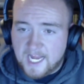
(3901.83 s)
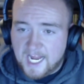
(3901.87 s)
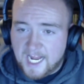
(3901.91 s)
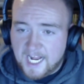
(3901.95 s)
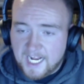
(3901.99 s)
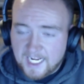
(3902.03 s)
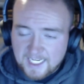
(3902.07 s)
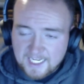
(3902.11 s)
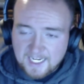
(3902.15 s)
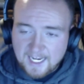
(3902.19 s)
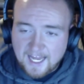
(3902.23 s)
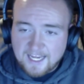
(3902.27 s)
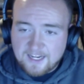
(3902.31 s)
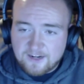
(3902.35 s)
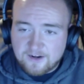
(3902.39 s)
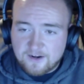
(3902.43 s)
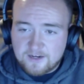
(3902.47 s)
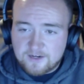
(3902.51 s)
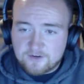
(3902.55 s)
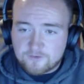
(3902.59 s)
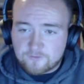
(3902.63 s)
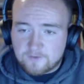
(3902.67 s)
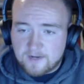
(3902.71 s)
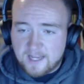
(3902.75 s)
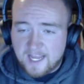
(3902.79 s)
89
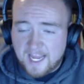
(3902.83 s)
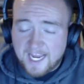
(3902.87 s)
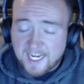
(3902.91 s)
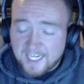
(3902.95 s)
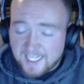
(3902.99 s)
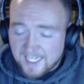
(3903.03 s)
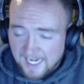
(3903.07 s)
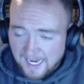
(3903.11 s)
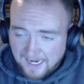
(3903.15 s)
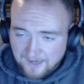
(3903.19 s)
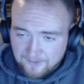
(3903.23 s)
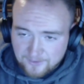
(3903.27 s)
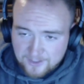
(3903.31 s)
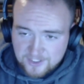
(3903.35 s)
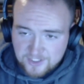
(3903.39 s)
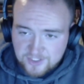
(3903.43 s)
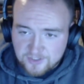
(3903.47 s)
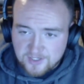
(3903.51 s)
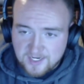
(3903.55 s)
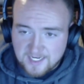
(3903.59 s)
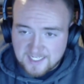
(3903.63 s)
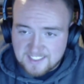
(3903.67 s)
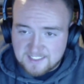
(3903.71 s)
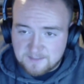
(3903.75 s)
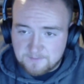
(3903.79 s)

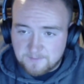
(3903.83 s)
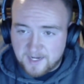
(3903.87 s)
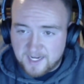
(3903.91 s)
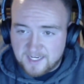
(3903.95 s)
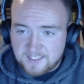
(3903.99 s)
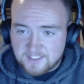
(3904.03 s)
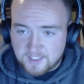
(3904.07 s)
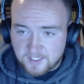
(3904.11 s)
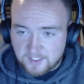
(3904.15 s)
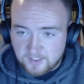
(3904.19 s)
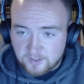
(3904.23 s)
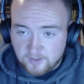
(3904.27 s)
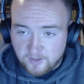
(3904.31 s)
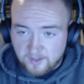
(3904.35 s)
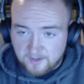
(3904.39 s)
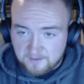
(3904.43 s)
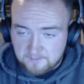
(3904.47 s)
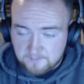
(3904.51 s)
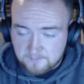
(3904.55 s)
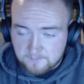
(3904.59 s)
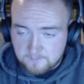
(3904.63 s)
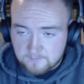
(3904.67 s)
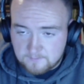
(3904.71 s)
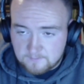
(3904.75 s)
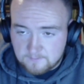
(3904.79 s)
racetracks in my entire
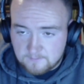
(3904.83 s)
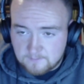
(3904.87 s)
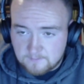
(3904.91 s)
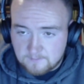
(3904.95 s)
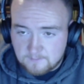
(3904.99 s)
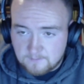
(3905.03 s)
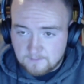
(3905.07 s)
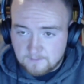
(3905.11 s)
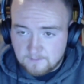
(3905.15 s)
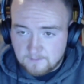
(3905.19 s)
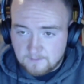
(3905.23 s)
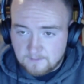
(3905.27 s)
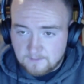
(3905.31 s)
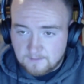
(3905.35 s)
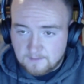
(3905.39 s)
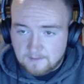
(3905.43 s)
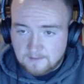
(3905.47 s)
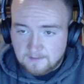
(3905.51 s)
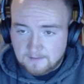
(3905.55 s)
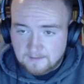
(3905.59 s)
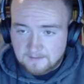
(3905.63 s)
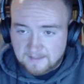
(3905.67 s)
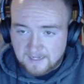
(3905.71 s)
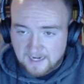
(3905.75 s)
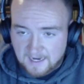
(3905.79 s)
life
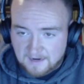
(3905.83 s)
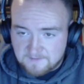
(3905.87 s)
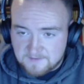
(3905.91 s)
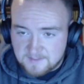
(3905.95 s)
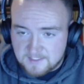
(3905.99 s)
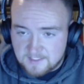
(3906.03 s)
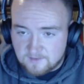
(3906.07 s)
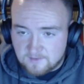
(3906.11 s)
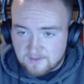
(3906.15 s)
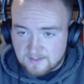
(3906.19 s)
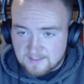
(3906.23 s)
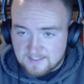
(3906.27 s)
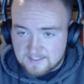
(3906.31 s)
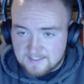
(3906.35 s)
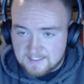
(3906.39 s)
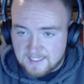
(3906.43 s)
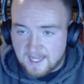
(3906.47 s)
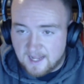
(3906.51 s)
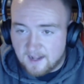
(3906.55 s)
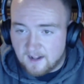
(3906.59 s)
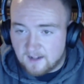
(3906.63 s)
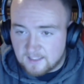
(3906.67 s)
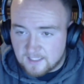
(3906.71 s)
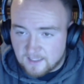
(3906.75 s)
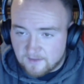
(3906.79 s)
that I have seen races
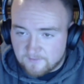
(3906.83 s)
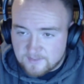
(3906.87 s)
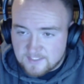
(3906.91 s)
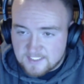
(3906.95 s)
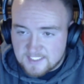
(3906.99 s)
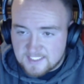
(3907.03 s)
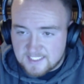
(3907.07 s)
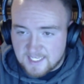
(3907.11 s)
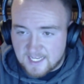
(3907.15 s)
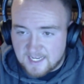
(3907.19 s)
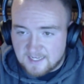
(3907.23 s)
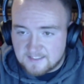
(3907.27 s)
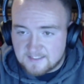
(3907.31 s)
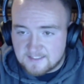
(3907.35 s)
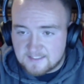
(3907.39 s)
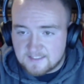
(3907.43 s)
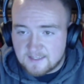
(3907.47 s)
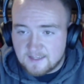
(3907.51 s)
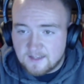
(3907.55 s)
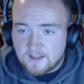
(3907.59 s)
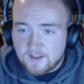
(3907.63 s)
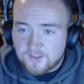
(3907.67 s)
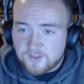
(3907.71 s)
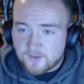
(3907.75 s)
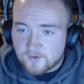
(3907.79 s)
at. 11
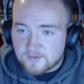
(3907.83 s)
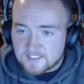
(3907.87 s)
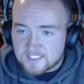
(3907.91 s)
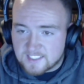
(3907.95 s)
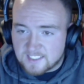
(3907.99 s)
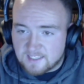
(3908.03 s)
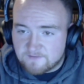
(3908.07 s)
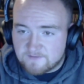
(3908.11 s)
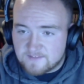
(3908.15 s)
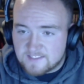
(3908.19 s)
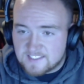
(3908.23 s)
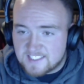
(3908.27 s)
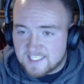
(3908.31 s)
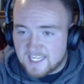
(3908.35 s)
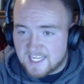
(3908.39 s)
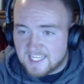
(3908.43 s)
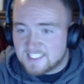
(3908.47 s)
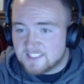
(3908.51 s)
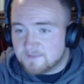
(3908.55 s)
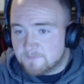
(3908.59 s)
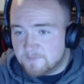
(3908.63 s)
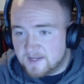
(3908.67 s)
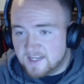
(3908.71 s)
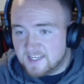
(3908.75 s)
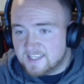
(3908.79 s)
states, those 11
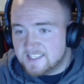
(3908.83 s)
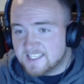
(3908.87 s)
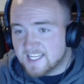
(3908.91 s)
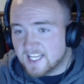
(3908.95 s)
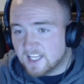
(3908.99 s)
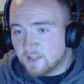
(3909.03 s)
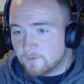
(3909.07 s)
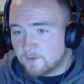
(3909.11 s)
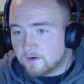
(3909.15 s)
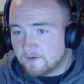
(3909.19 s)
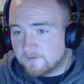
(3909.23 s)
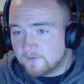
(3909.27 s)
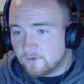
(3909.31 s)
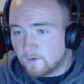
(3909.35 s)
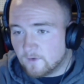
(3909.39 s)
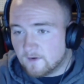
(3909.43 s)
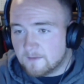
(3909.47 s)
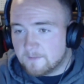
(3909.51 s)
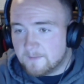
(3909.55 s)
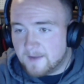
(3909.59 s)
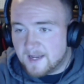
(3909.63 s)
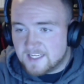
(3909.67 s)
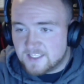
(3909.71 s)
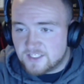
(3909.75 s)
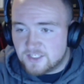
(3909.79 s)
states being Delaware,
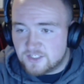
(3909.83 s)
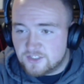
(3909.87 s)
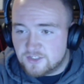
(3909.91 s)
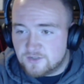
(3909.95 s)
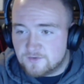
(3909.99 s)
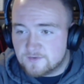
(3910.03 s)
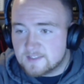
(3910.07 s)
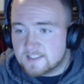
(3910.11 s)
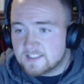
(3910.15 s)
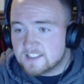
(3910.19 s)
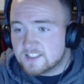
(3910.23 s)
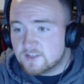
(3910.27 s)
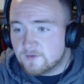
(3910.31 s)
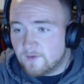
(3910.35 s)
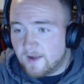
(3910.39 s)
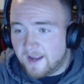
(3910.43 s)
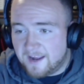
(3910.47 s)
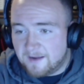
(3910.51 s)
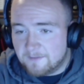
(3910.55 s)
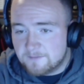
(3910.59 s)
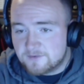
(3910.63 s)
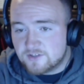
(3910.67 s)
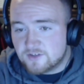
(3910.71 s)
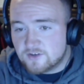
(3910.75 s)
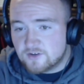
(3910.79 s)
Florida, Massachusetts, New
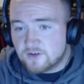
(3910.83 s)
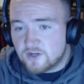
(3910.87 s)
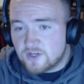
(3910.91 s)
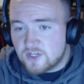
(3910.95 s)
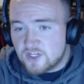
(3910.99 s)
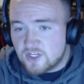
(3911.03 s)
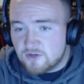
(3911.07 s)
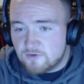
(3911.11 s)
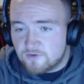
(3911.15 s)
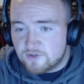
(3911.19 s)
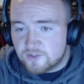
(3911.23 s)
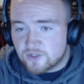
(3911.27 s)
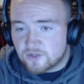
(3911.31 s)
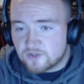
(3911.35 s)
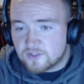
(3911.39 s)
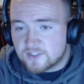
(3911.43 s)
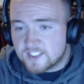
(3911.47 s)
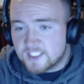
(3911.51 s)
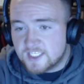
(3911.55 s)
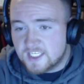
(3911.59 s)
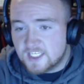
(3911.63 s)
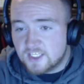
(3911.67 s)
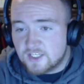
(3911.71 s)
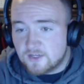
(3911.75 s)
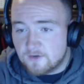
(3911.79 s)
Hampshire, New
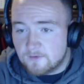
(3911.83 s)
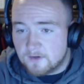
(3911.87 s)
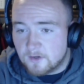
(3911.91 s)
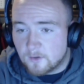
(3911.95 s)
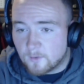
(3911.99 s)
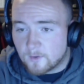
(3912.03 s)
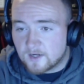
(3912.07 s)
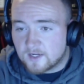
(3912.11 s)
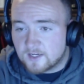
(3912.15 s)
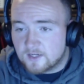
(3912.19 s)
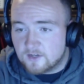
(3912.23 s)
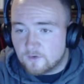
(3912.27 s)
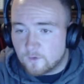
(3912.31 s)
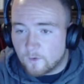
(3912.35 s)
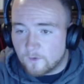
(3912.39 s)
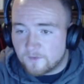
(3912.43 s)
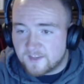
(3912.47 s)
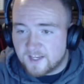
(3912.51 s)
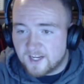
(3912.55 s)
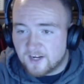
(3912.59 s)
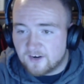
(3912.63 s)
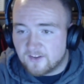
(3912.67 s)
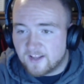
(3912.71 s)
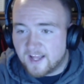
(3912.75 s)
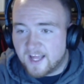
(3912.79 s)
Jersey, New York,
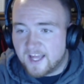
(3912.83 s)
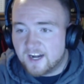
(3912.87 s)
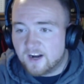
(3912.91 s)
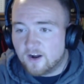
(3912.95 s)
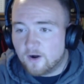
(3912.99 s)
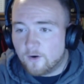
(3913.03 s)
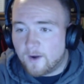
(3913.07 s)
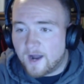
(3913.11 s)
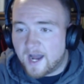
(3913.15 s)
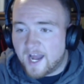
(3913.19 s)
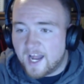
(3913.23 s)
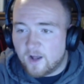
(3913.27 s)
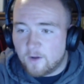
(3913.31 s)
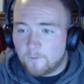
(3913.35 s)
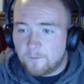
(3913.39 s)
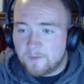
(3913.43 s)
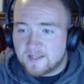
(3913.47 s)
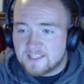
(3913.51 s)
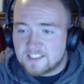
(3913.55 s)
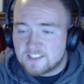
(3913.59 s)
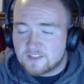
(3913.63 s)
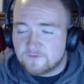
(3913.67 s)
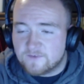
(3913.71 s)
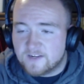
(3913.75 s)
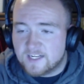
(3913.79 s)
North Carolina, Ohio,
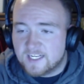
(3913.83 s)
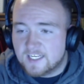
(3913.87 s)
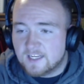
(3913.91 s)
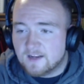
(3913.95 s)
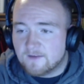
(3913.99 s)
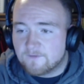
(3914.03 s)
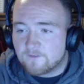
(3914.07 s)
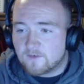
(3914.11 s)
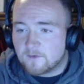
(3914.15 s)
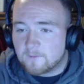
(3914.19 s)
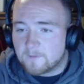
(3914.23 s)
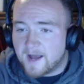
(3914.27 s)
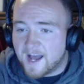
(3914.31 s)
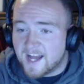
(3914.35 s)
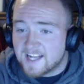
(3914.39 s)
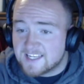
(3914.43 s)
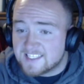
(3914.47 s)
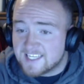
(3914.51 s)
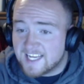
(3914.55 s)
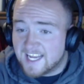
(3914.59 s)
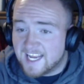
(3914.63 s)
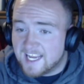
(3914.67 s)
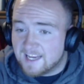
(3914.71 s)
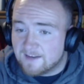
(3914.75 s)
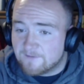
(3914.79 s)
Pennsylvania,
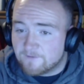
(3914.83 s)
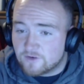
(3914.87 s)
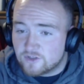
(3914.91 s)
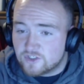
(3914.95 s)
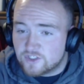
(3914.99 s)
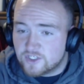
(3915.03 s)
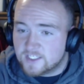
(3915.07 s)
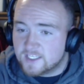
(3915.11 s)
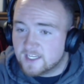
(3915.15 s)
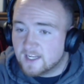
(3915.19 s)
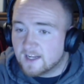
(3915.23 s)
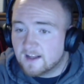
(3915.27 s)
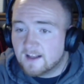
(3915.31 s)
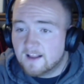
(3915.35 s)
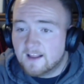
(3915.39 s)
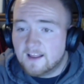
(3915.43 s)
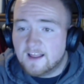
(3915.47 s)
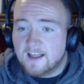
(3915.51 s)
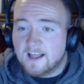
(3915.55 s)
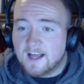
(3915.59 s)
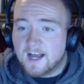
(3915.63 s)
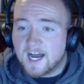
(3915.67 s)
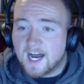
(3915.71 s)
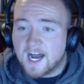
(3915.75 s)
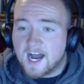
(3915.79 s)
Vermont, and Virginia.
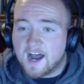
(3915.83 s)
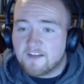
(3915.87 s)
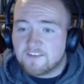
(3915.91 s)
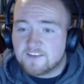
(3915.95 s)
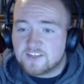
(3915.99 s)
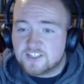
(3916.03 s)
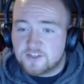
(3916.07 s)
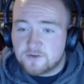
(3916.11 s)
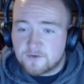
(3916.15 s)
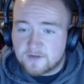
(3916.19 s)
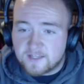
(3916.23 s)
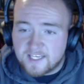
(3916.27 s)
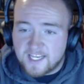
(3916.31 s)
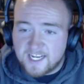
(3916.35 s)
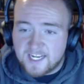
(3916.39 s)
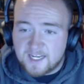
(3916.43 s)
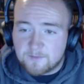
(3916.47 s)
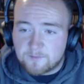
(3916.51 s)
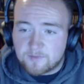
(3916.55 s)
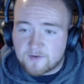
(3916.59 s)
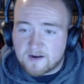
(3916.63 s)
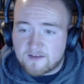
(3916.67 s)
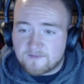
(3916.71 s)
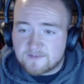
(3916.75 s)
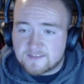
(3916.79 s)
The 2
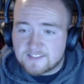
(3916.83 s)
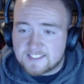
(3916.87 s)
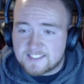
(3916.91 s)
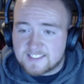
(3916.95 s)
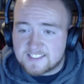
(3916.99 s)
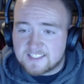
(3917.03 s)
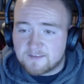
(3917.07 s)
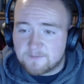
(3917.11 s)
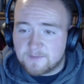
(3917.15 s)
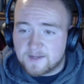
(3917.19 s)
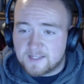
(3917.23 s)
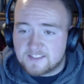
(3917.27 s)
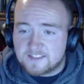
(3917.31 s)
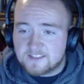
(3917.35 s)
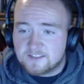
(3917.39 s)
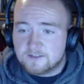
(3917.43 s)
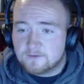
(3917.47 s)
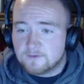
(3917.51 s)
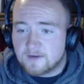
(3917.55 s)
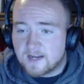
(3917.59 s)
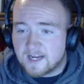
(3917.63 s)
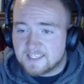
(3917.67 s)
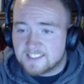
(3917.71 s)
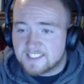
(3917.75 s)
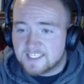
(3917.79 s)
Canadian provinces I've been
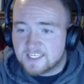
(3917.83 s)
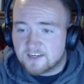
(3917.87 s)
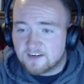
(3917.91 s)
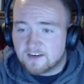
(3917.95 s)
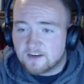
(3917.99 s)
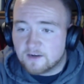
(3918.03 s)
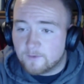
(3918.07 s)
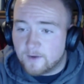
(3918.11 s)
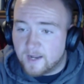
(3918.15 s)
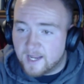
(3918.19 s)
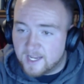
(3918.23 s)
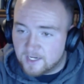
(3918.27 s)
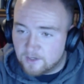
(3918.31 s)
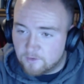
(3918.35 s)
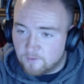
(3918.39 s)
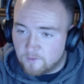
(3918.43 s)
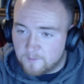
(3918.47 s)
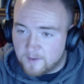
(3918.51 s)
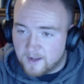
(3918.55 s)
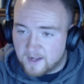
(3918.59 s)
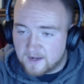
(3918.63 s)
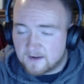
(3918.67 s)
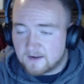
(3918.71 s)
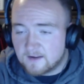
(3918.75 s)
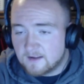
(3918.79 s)
to, Ontario and
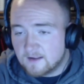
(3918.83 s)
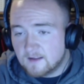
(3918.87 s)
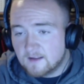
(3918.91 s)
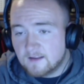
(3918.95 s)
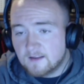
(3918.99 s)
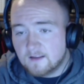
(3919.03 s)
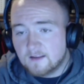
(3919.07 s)
Quebec.